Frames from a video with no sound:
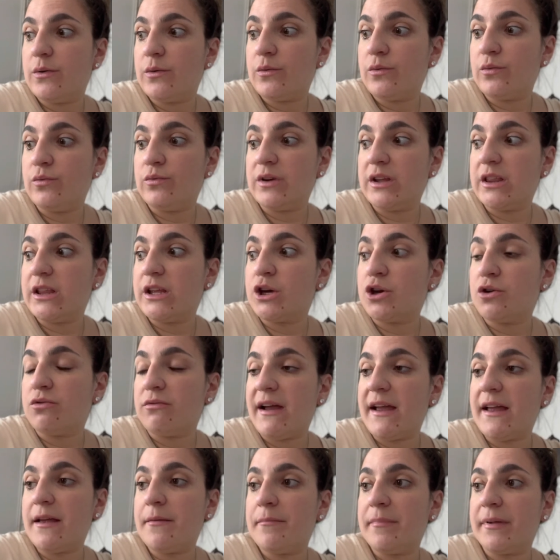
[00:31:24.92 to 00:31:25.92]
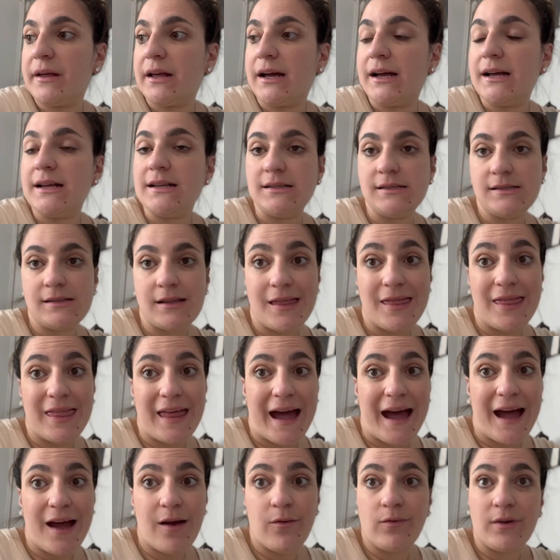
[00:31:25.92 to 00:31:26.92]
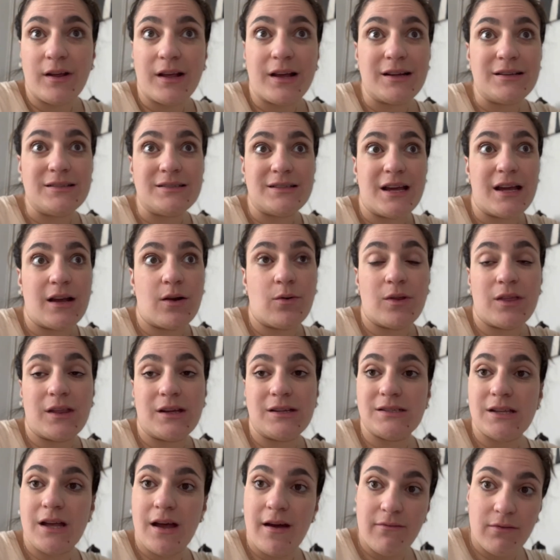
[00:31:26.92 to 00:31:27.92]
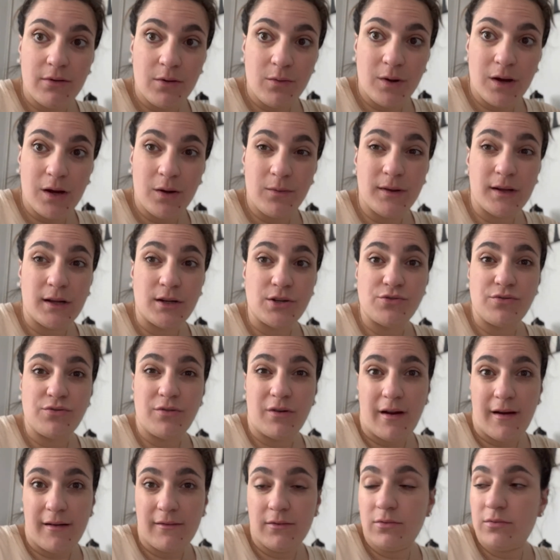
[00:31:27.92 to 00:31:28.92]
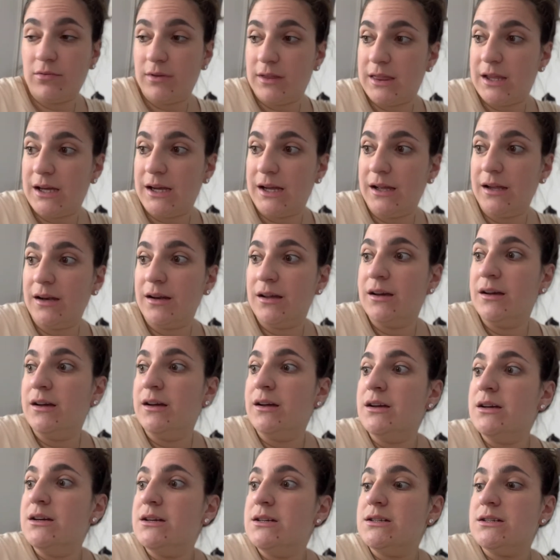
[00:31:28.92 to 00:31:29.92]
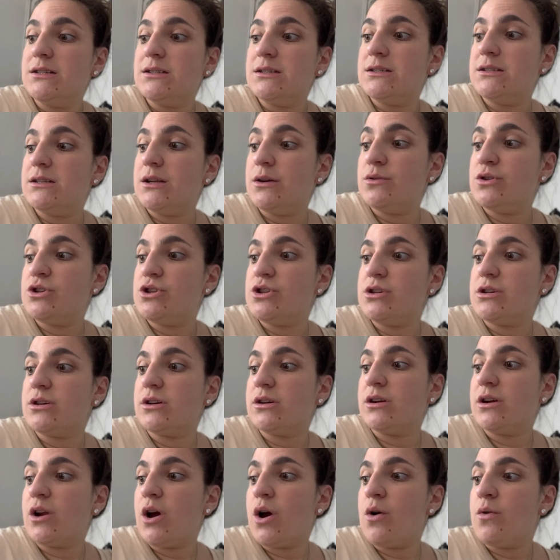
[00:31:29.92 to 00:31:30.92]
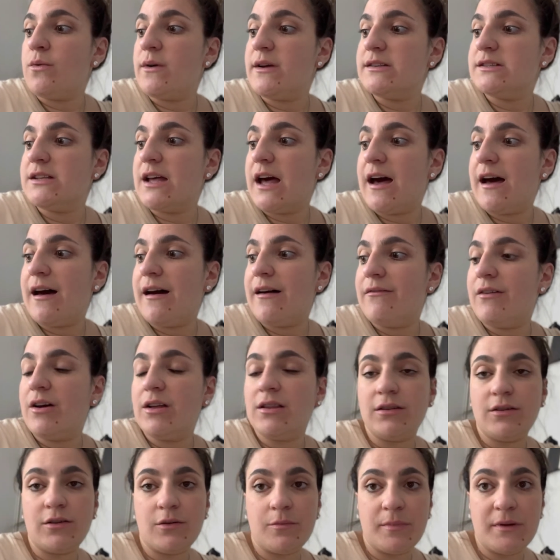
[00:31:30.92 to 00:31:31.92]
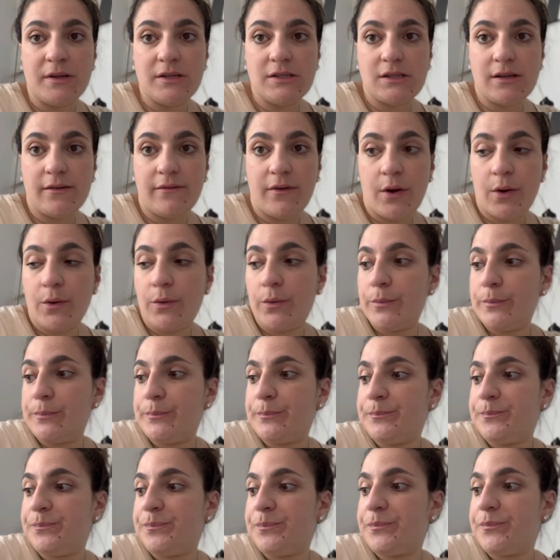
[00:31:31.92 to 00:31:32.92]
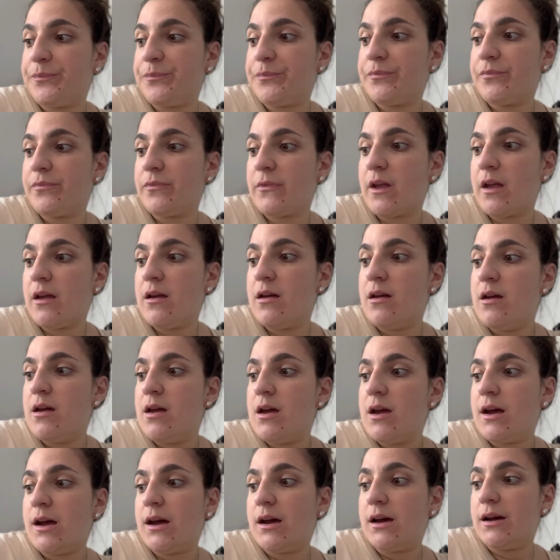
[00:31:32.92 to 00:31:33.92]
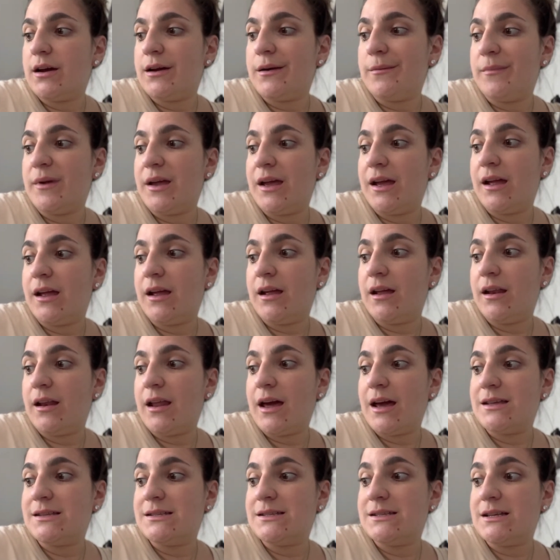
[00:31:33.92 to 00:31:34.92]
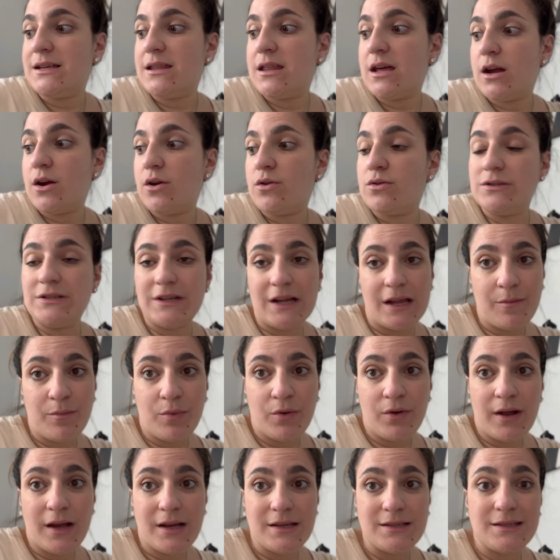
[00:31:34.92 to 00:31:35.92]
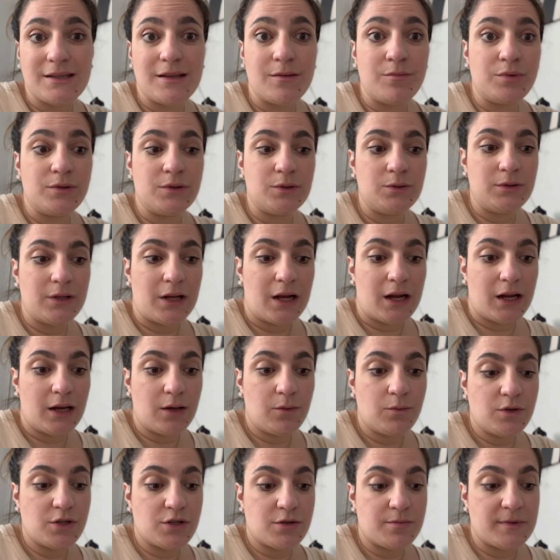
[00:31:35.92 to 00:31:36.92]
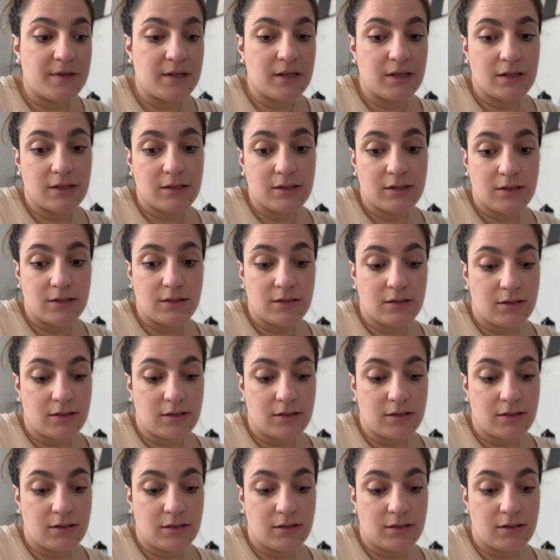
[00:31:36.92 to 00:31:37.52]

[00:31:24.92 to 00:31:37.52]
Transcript: really great because that we can take with us everywhere. We can travel with that. So she can always have a little piece of home. Um, and I see that her diaper has the blue line, which means